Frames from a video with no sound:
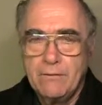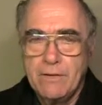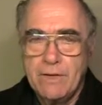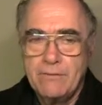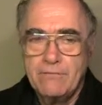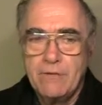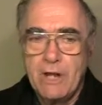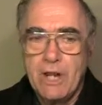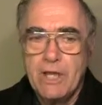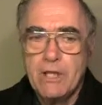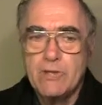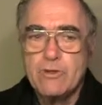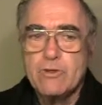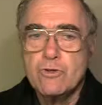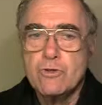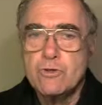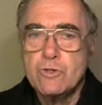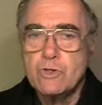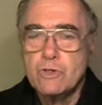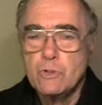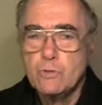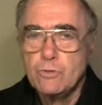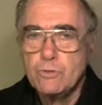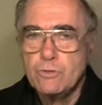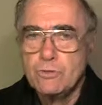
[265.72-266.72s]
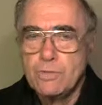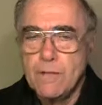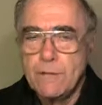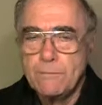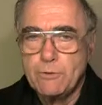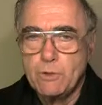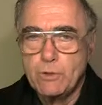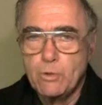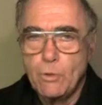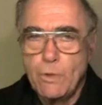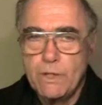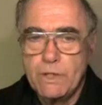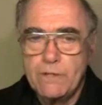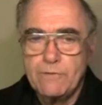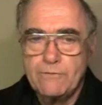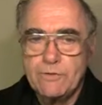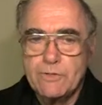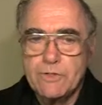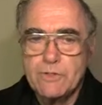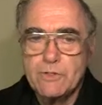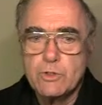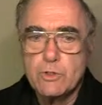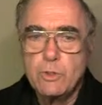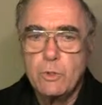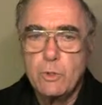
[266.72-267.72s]
Revelation chapter 20,
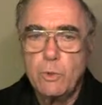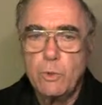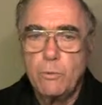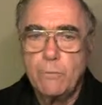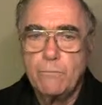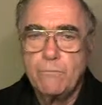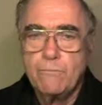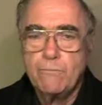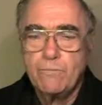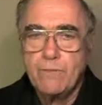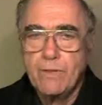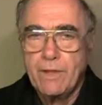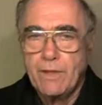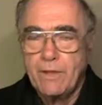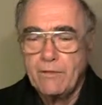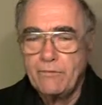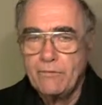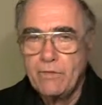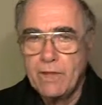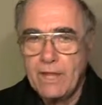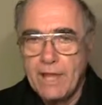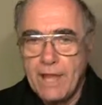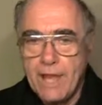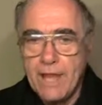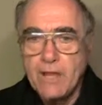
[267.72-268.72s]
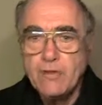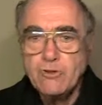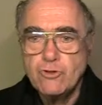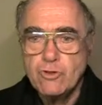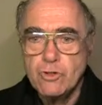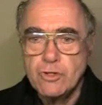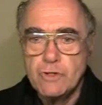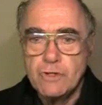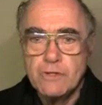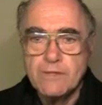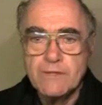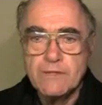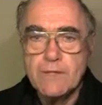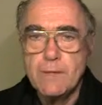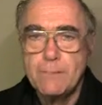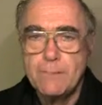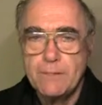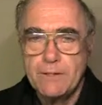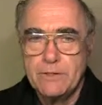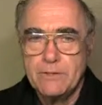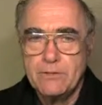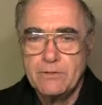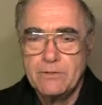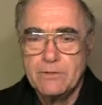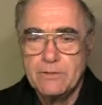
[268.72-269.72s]
verse 2. The ancient
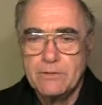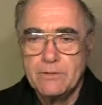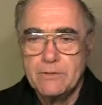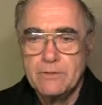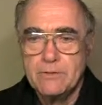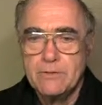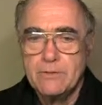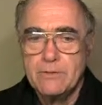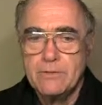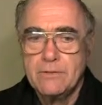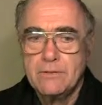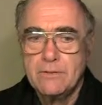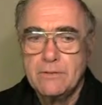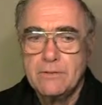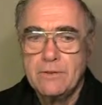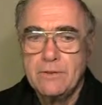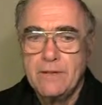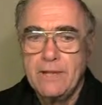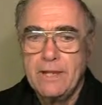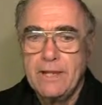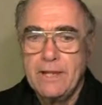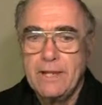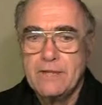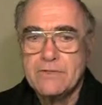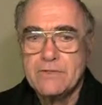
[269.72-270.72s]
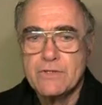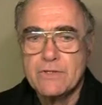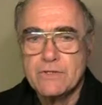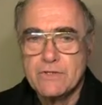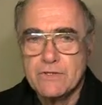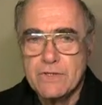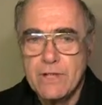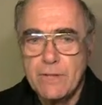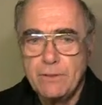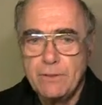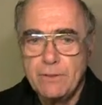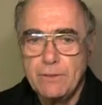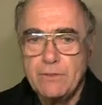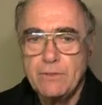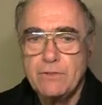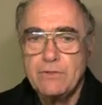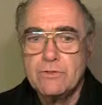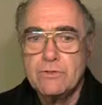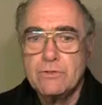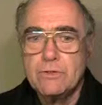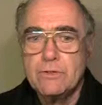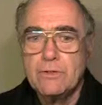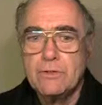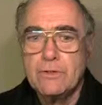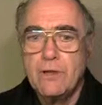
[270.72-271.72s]
serpent is the
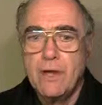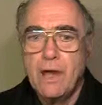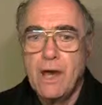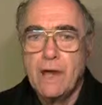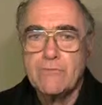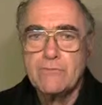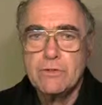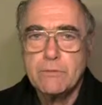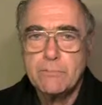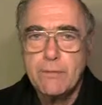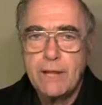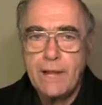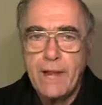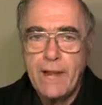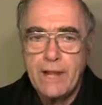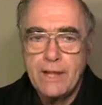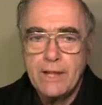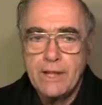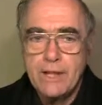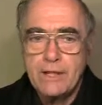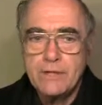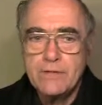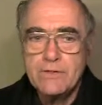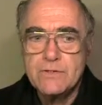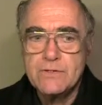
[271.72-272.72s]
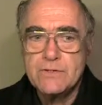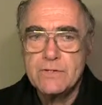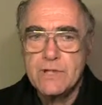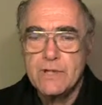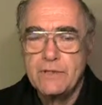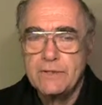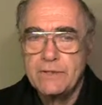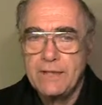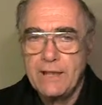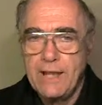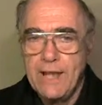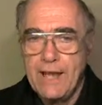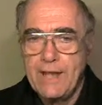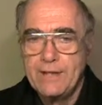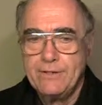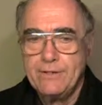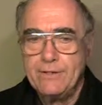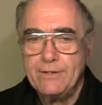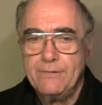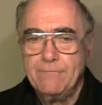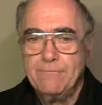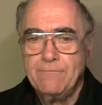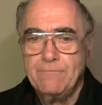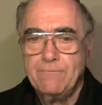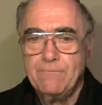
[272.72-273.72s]
serpent of the beginnings in the
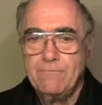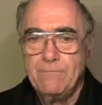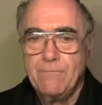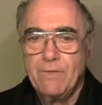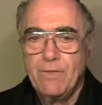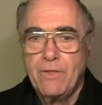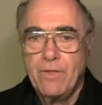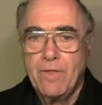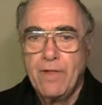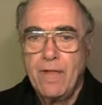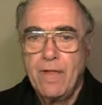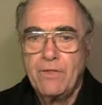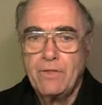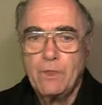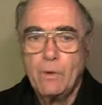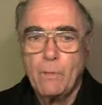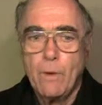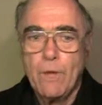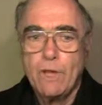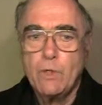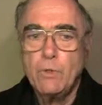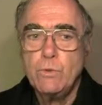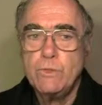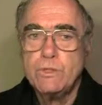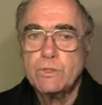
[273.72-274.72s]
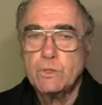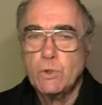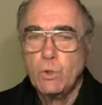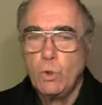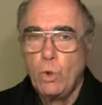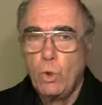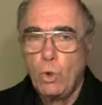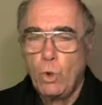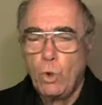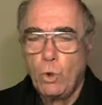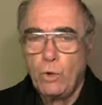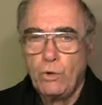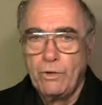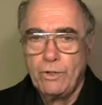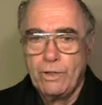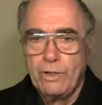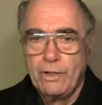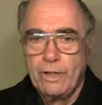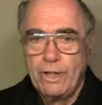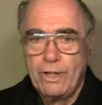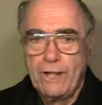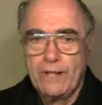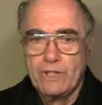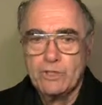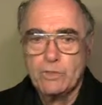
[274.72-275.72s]
garden, the one who is called
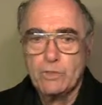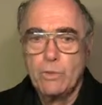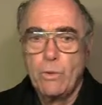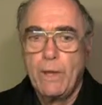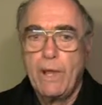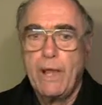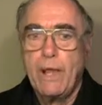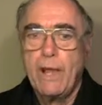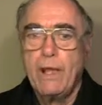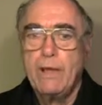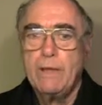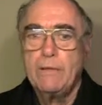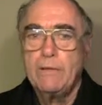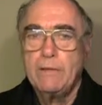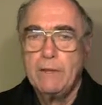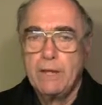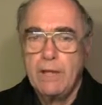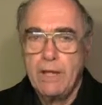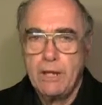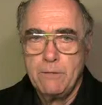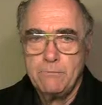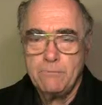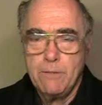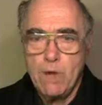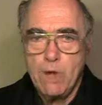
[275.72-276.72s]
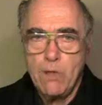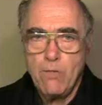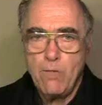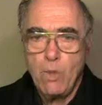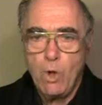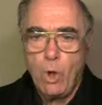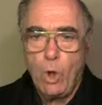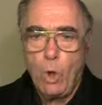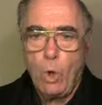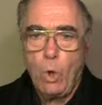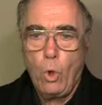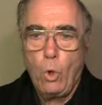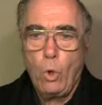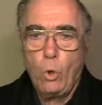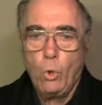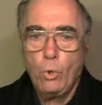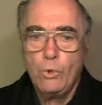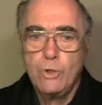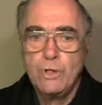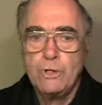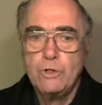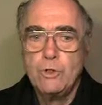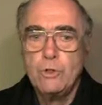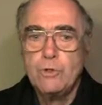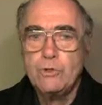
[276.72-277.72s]
elsewhere in both
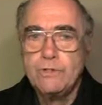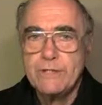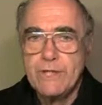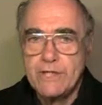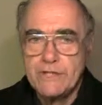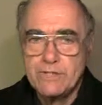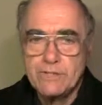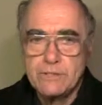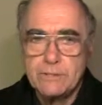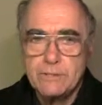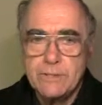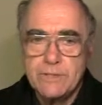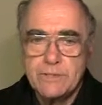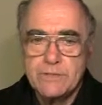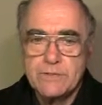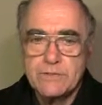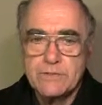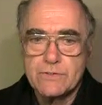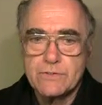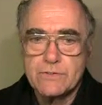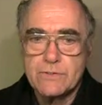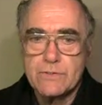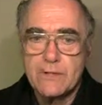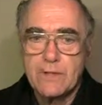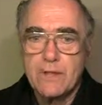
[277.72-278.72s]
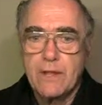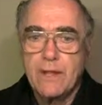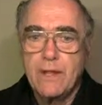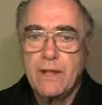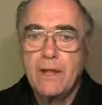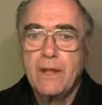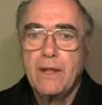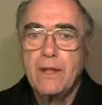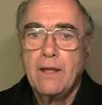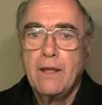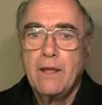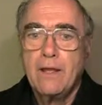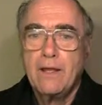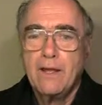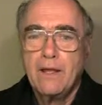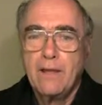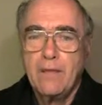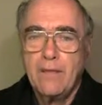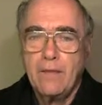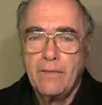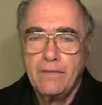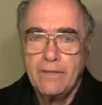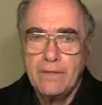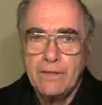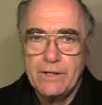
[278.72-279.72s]
Old and New Testaments,
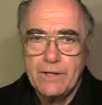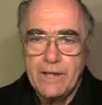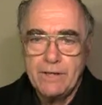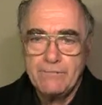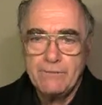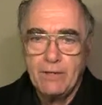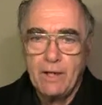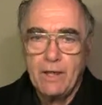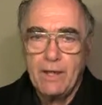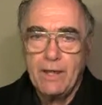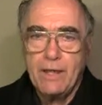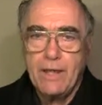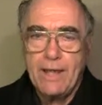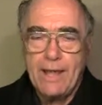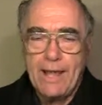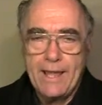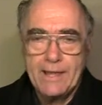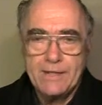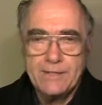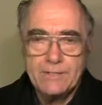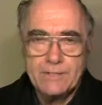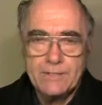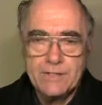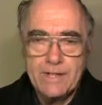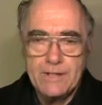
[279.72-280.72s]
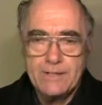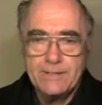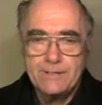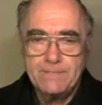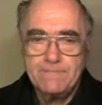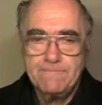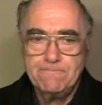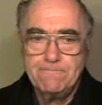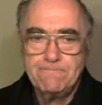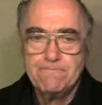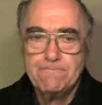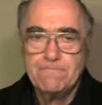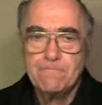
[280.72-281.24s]
the devil and Satan.